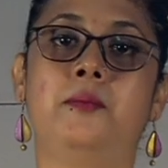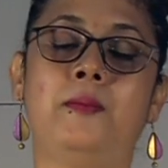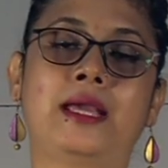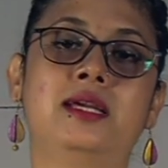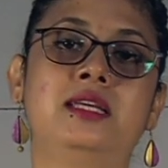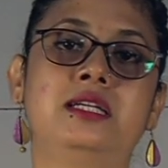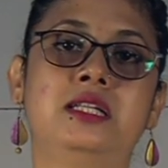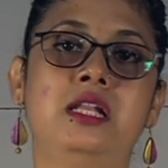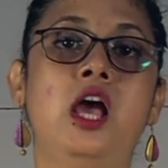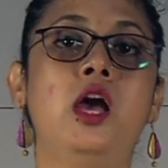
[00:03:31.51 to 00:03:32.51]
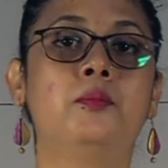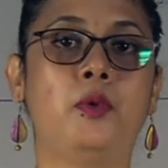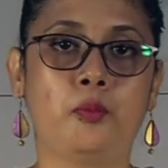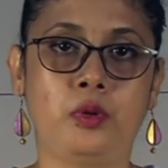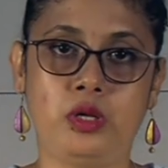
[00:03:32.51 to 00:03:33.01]
mechanical
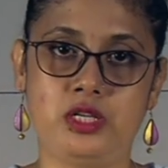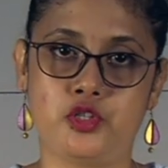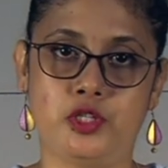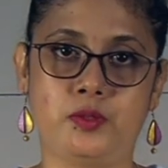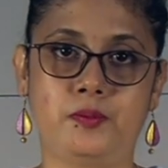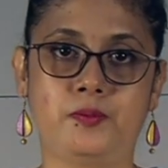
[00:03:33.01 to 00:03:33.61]
population.